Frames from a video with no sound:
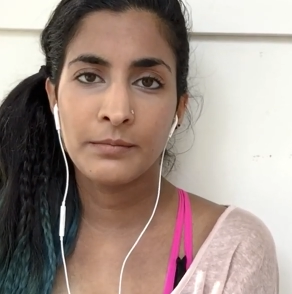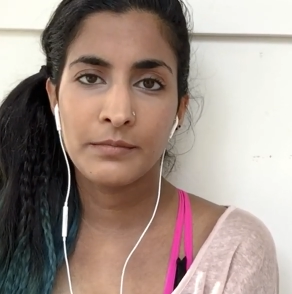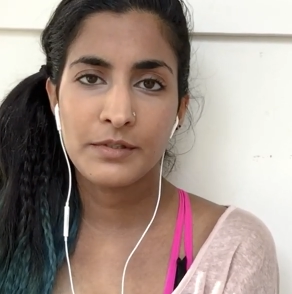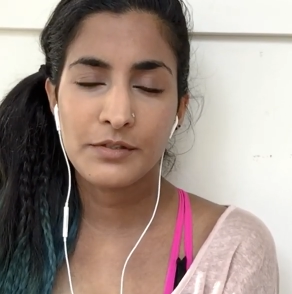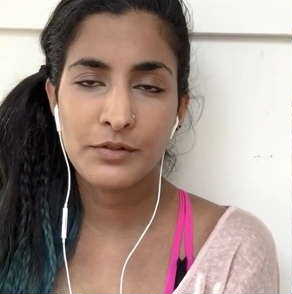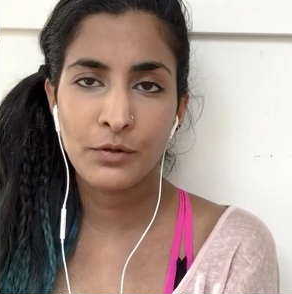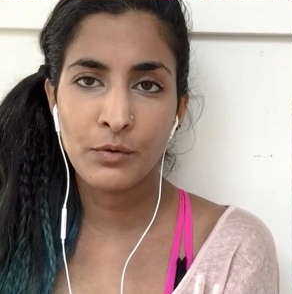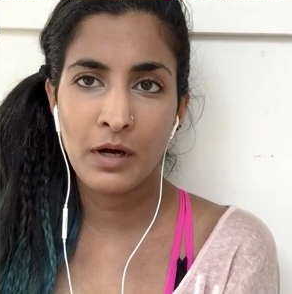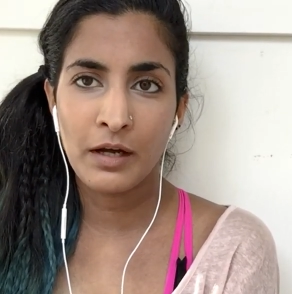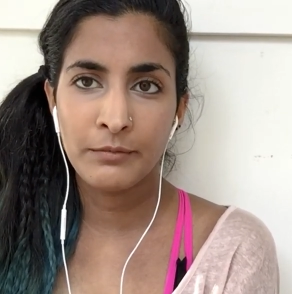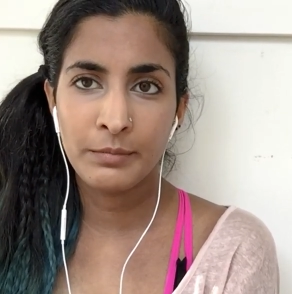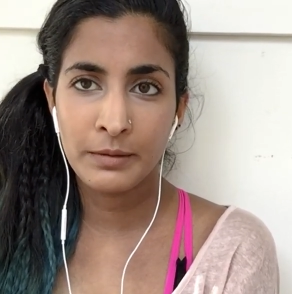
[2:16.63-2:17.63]
So
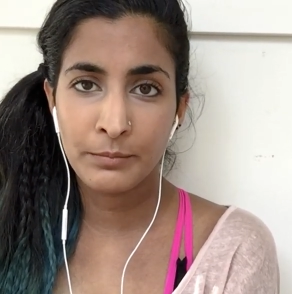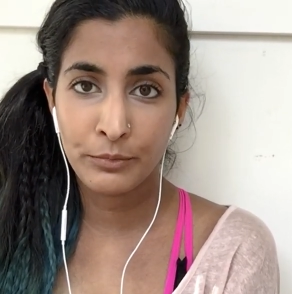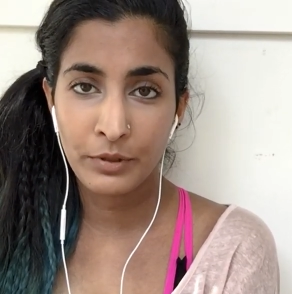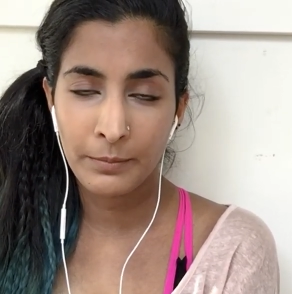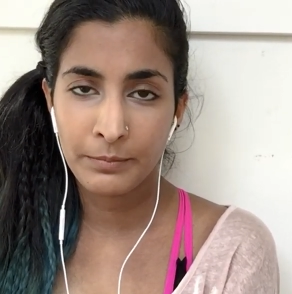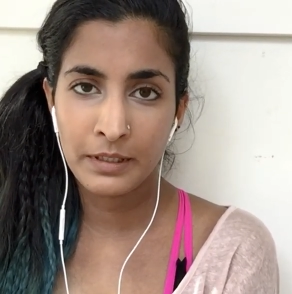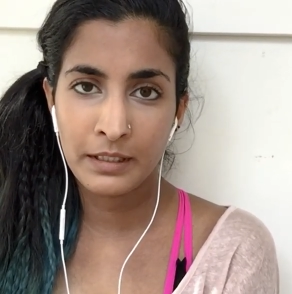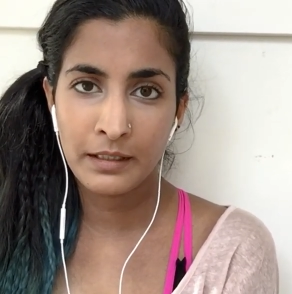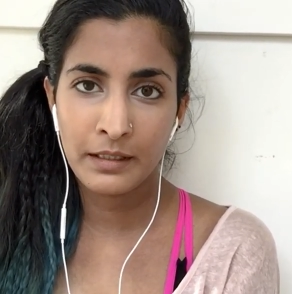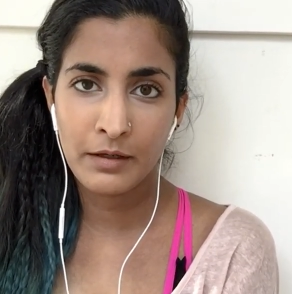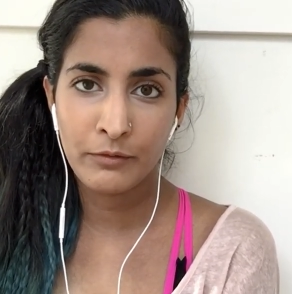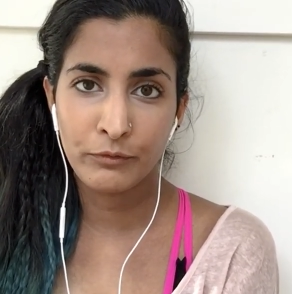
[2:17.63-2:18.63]
I've been
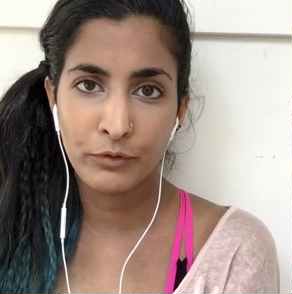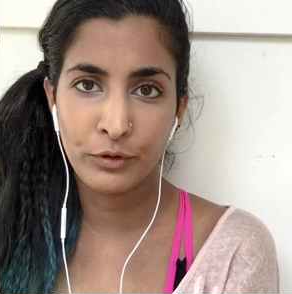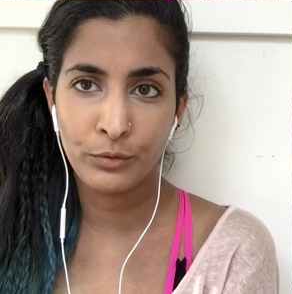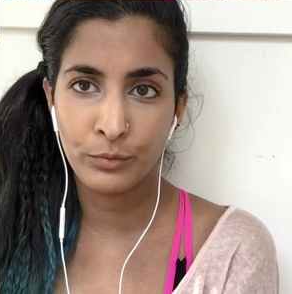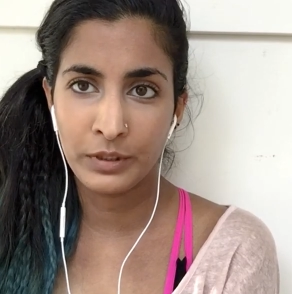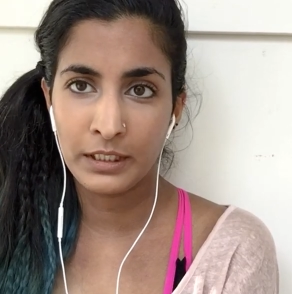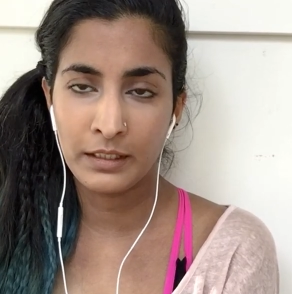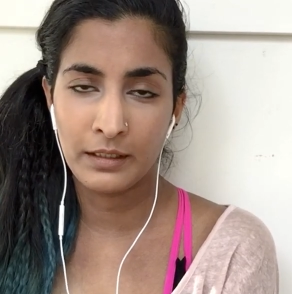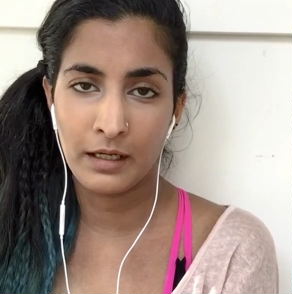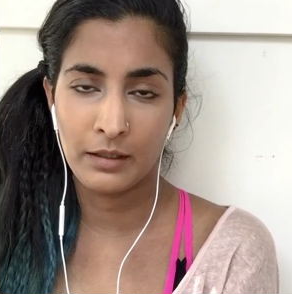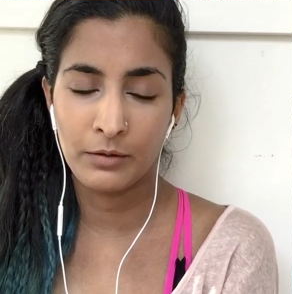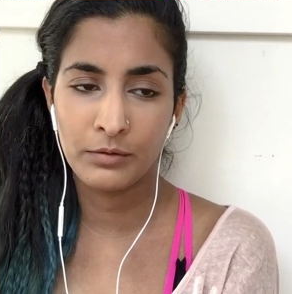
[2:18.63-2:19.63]
prepping for a week
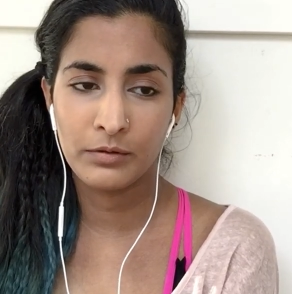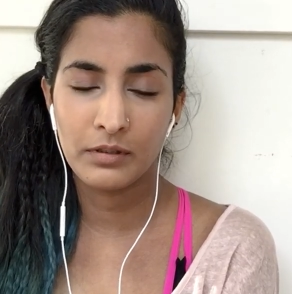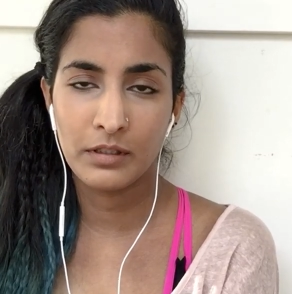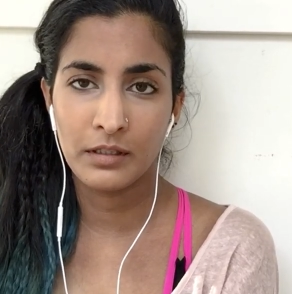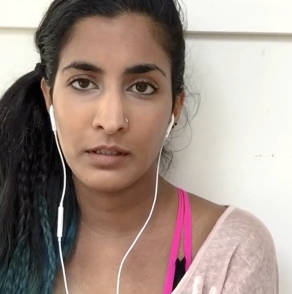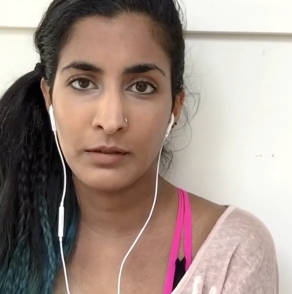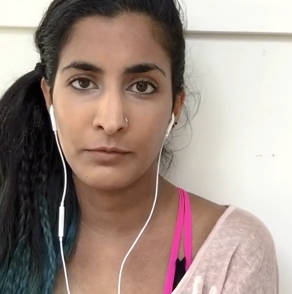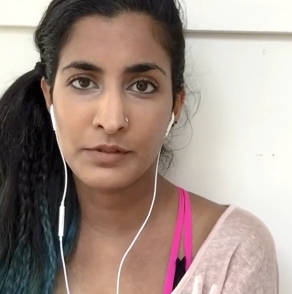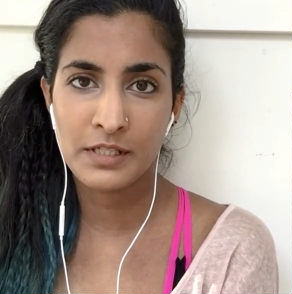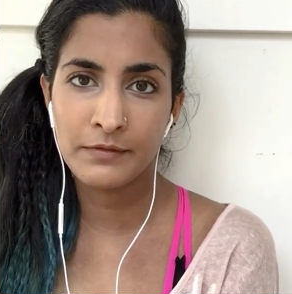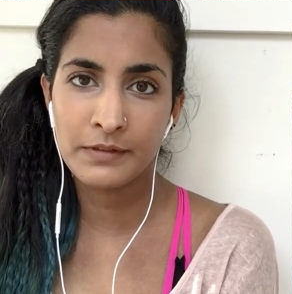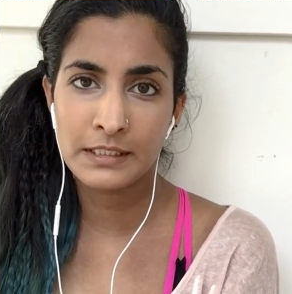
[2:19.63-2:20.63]
now. For
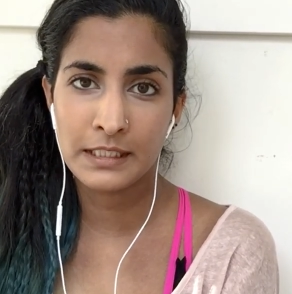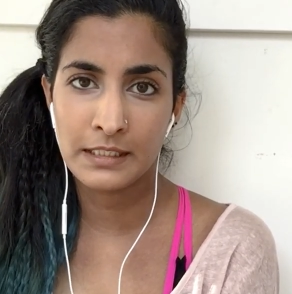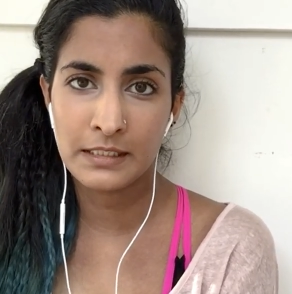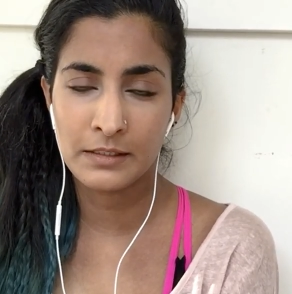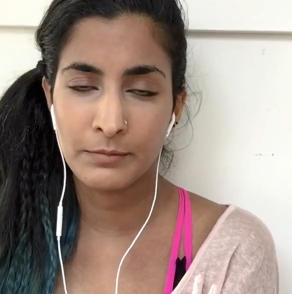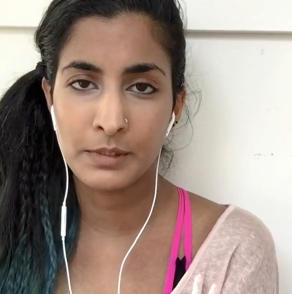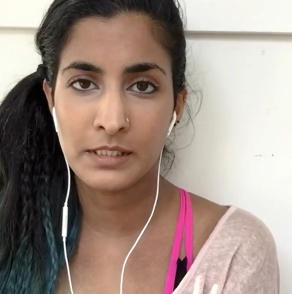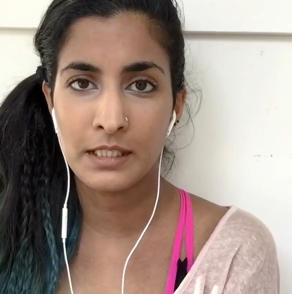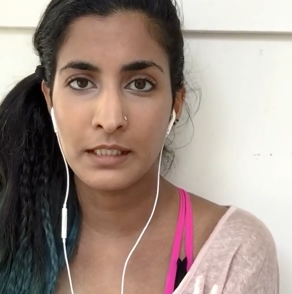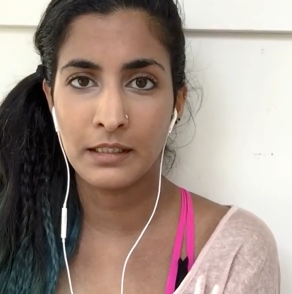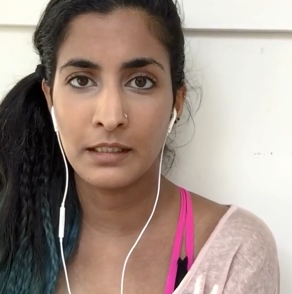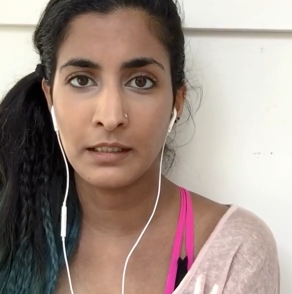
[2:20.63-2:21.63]
7 days I've been
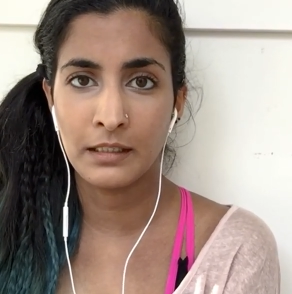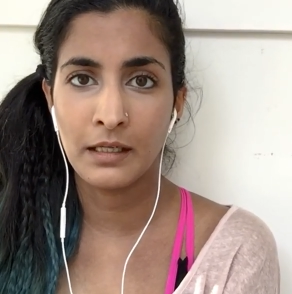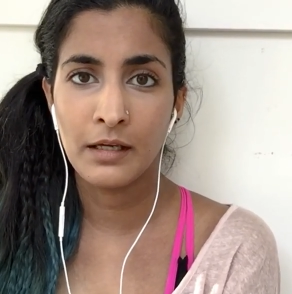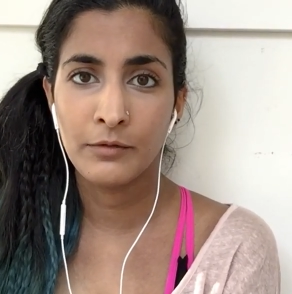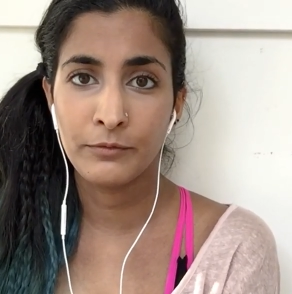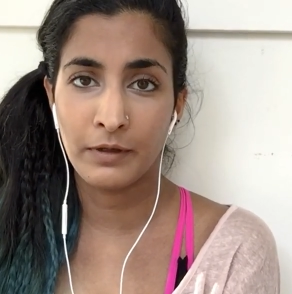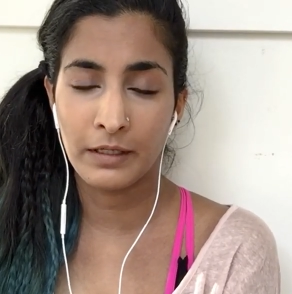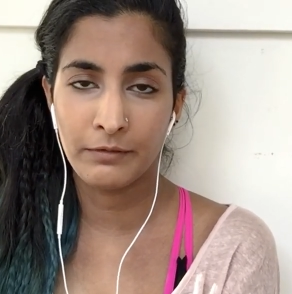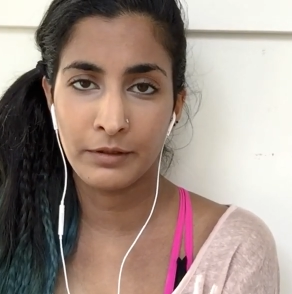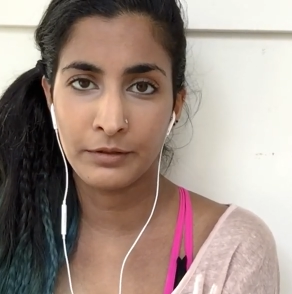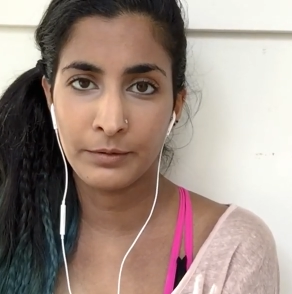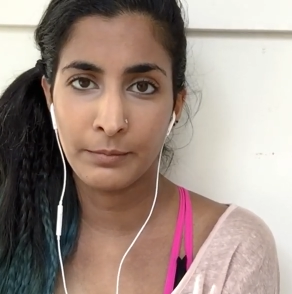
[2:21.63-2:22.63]
taking
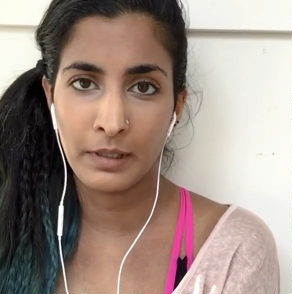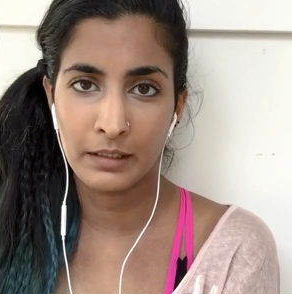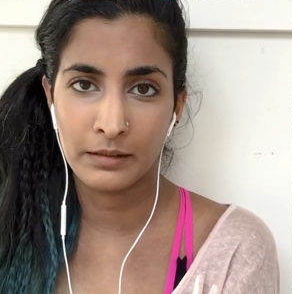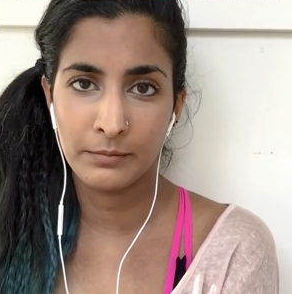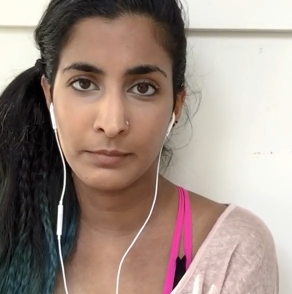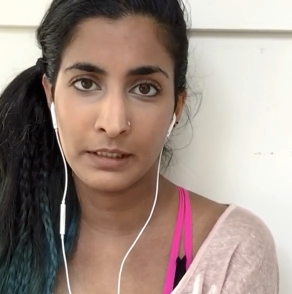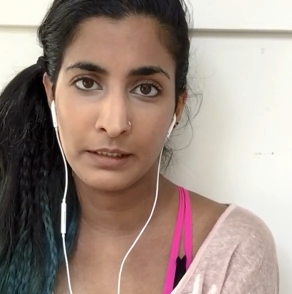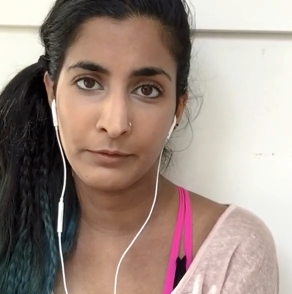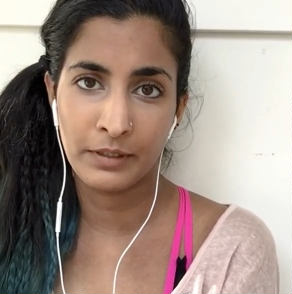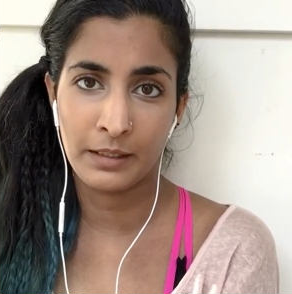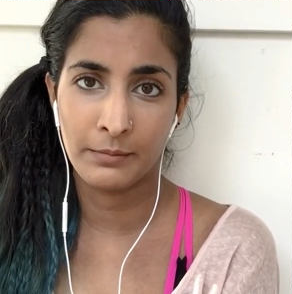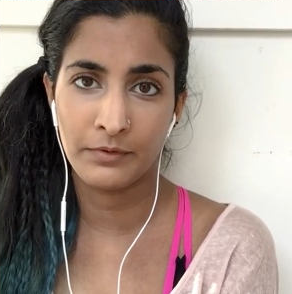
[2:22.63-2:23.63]
500
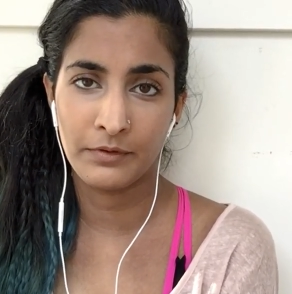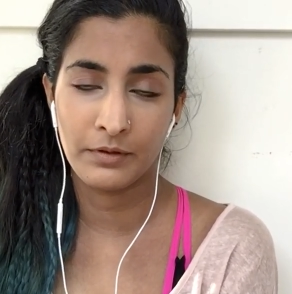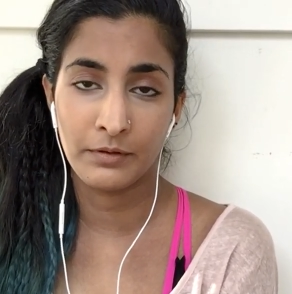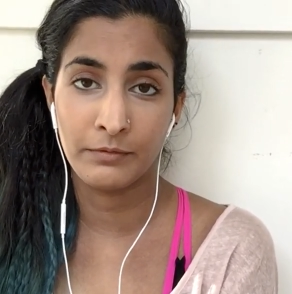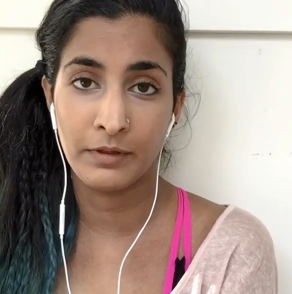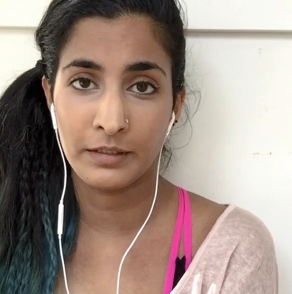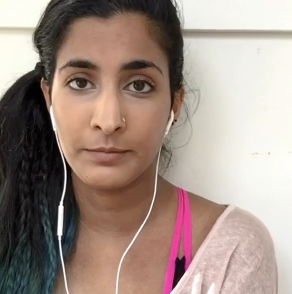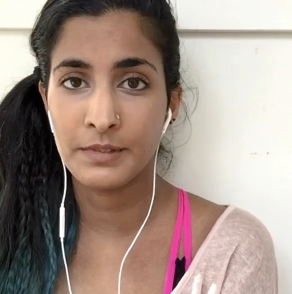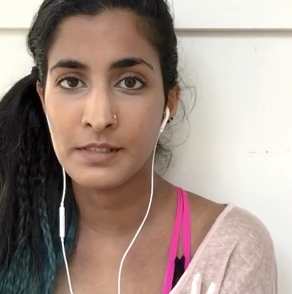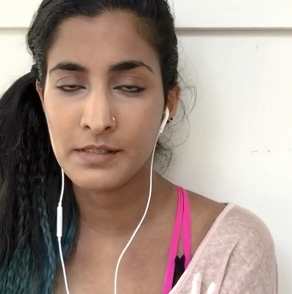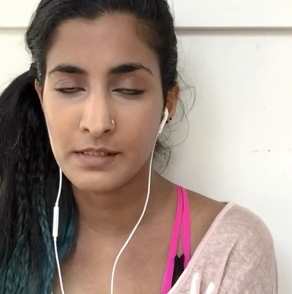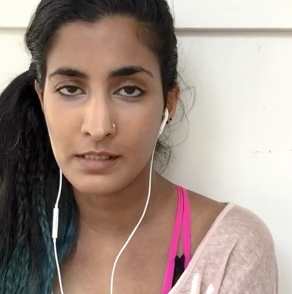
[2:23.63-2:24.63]
milligrams of vitamin
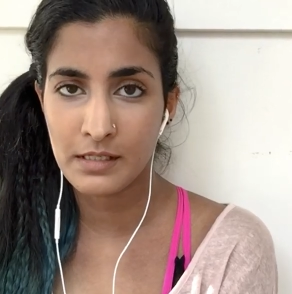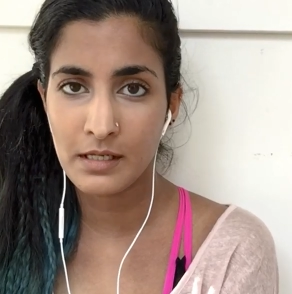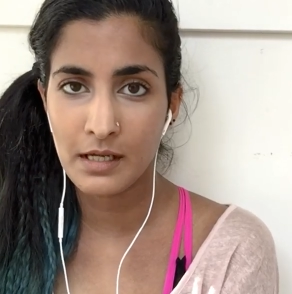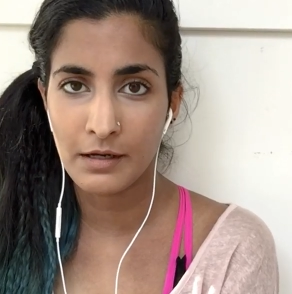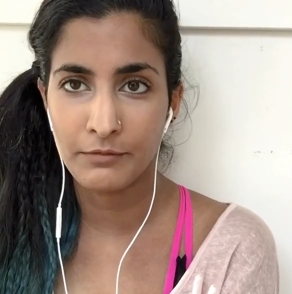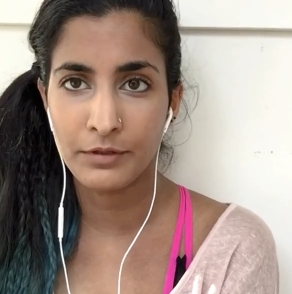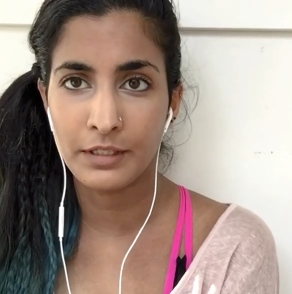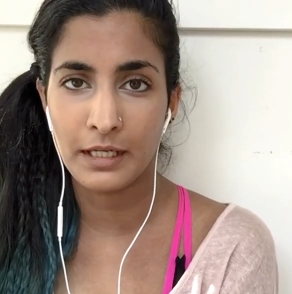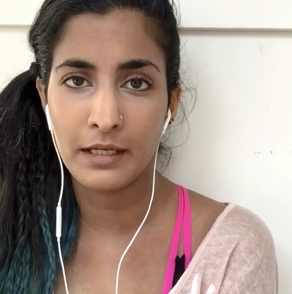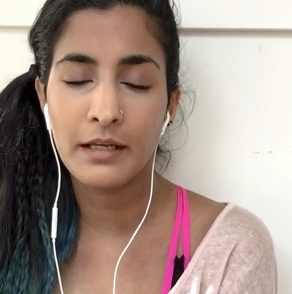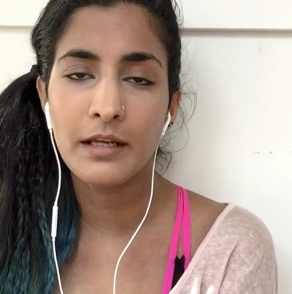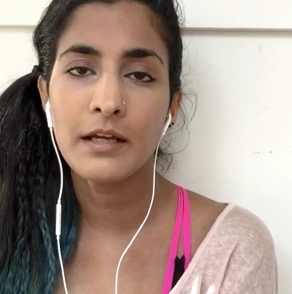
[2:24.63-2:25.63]
C every
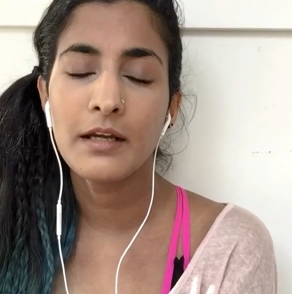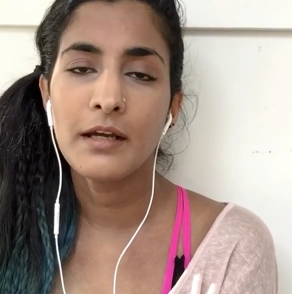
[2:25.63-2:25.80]
day,